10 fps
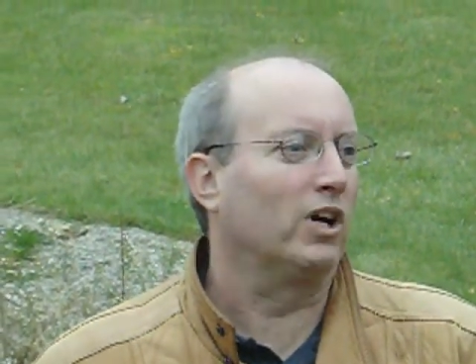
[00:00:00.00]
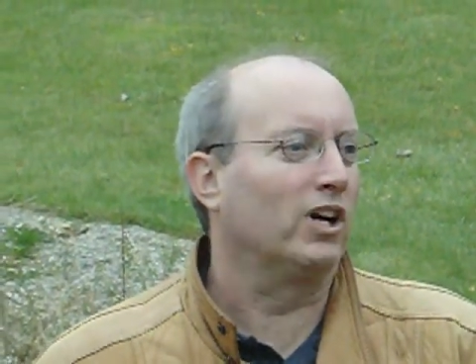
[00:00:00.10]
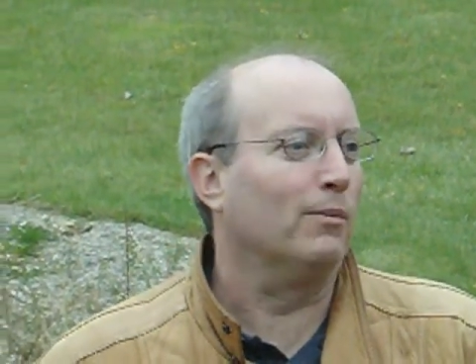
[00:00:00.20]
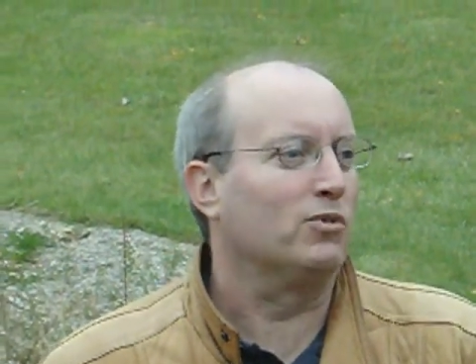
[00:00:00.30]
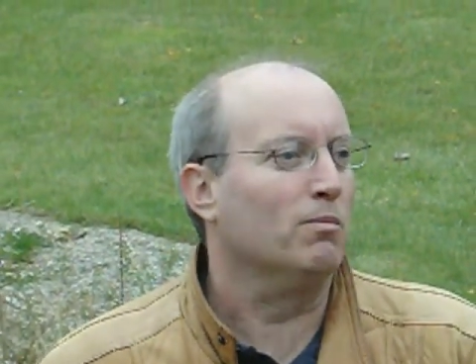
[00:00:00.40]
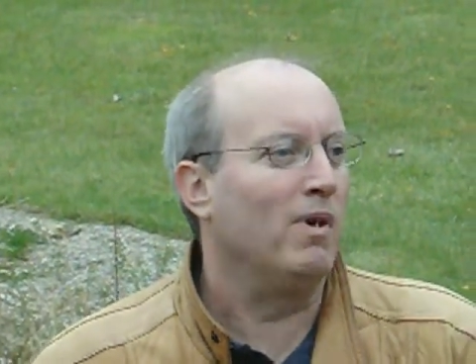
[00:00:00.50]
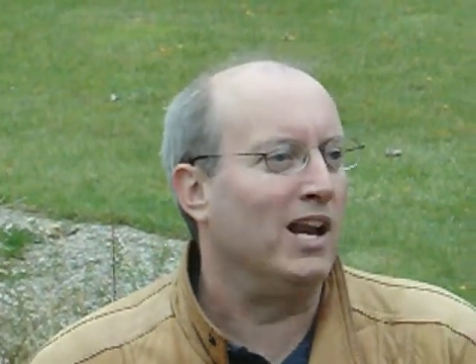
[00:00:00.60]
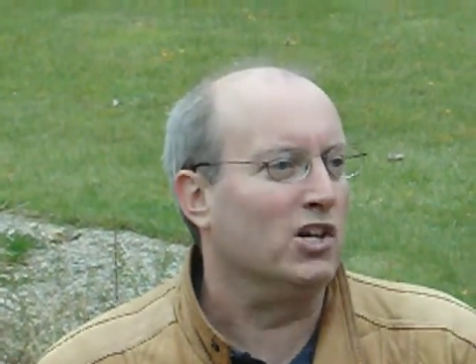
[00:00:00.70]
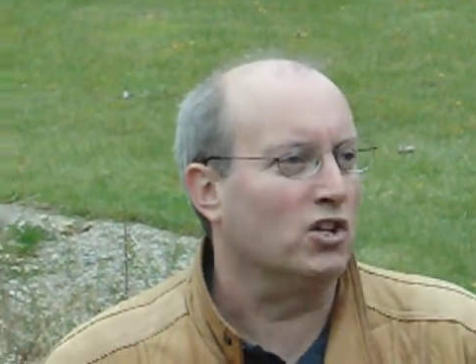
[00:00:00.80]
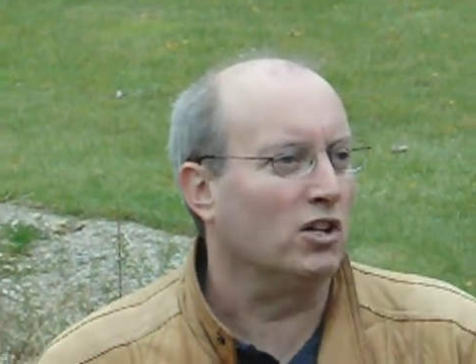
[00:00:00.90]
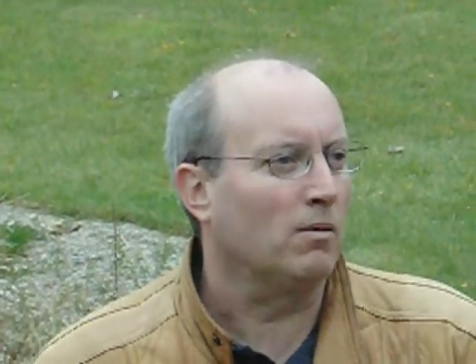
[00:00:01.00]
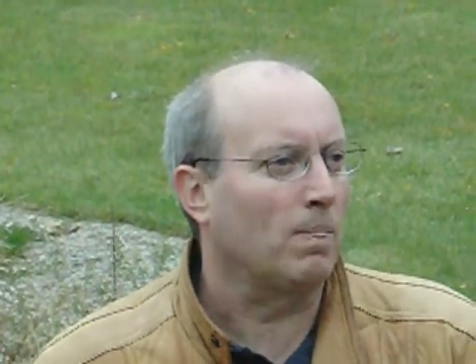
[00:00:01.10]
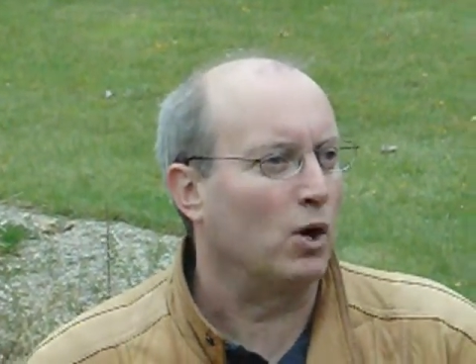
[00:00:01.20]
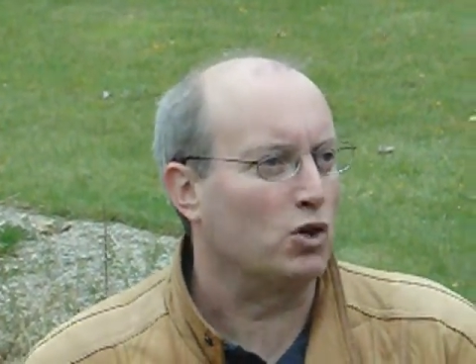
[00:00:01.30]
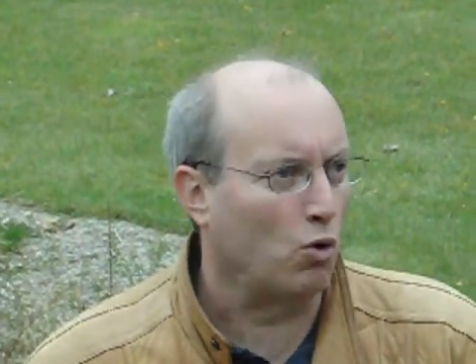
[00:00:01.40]
when it comes to
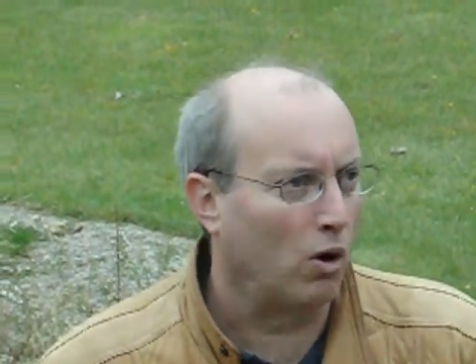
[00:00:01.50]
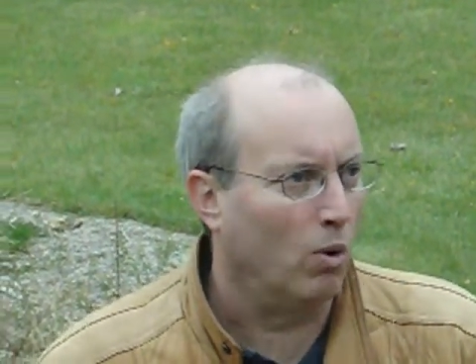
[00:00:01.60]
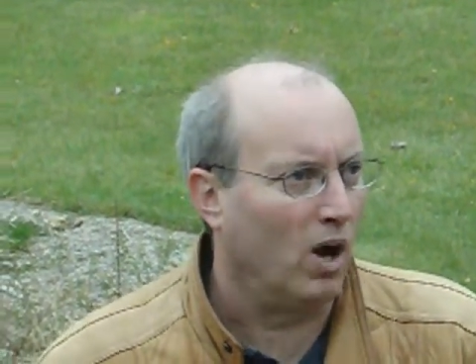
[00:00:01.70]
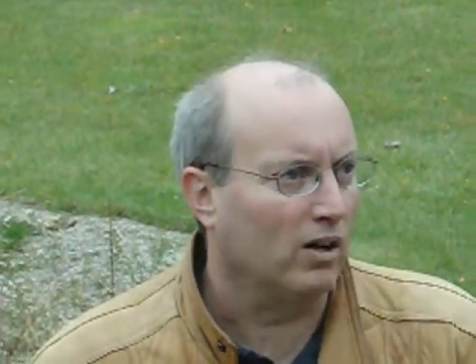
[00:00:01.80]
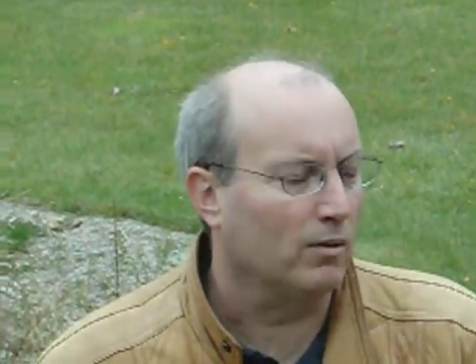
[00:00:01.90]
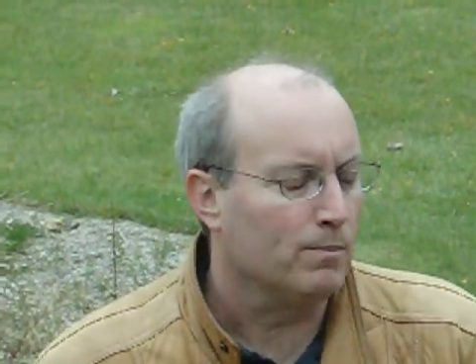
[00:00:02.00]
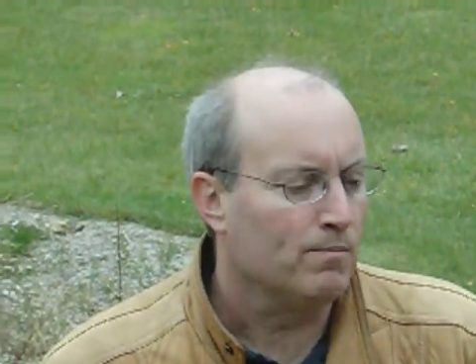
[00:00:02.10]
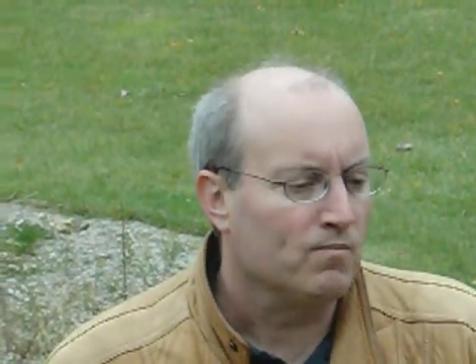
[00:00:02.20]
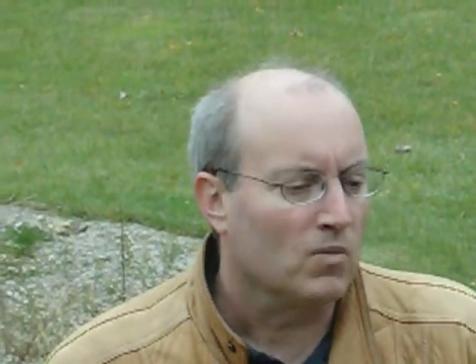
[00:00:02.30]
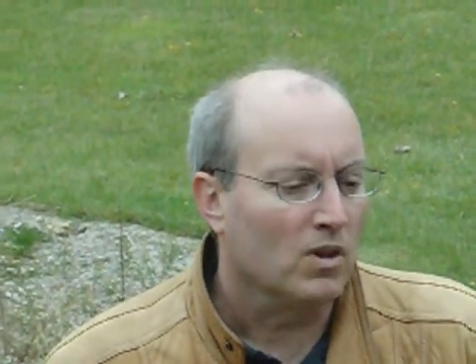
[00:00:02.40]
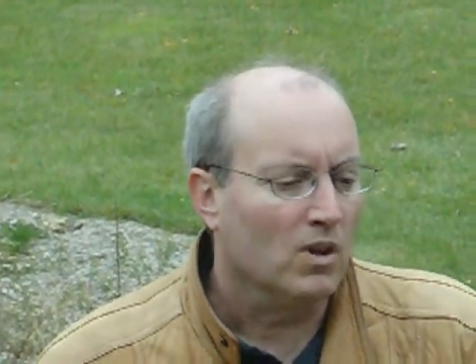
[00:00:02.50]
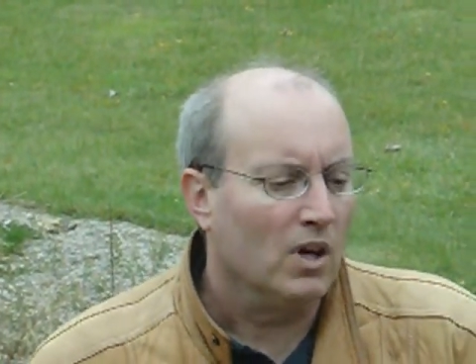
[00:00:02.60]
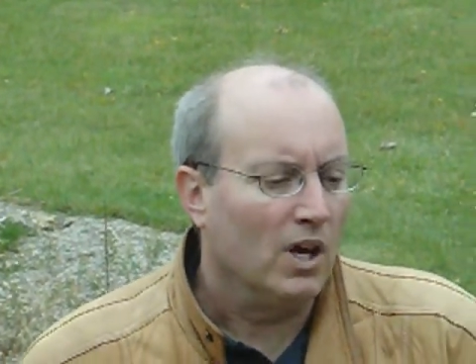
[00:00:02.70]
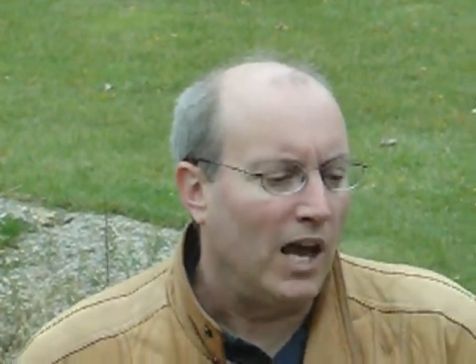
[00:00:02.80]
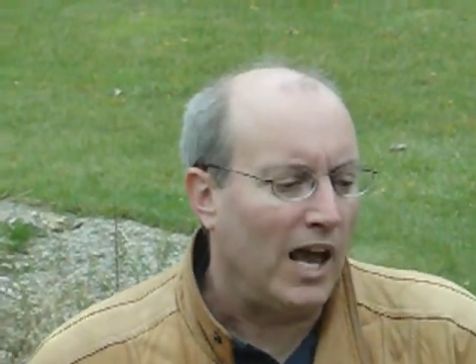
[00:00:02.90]
managing our stormwater.
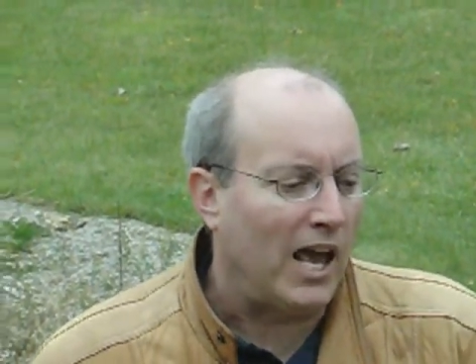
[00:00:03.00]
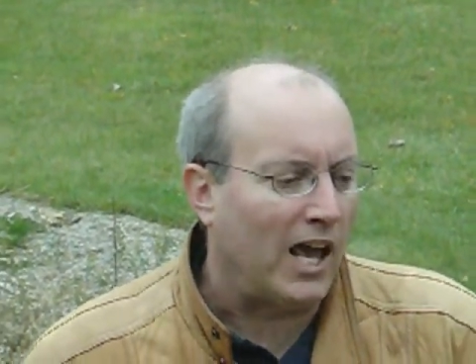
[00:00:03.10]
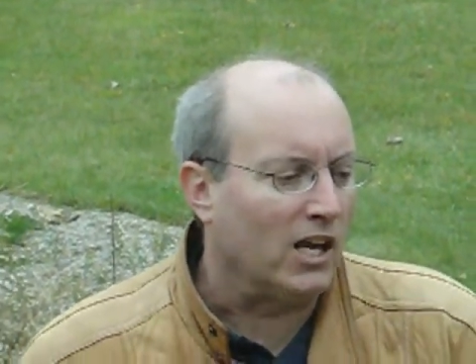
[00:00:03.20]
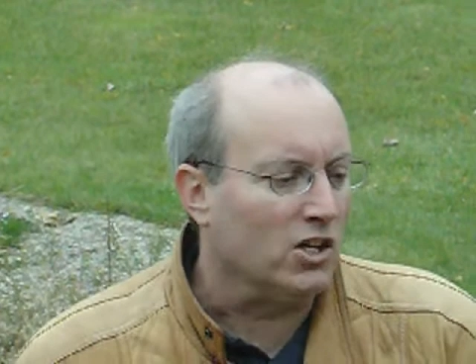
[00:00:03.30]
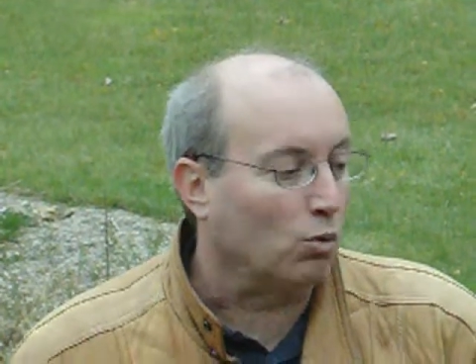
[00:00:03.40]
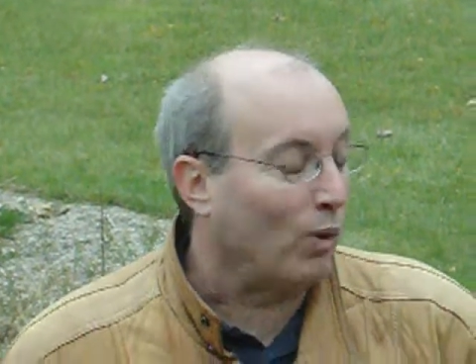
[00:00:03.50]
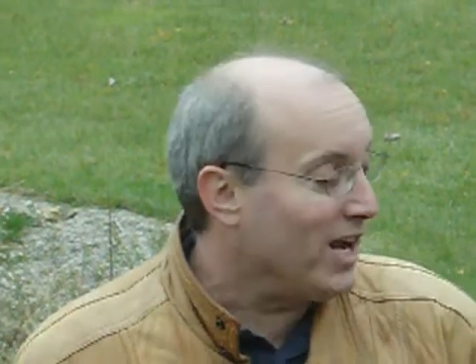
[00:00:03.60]
And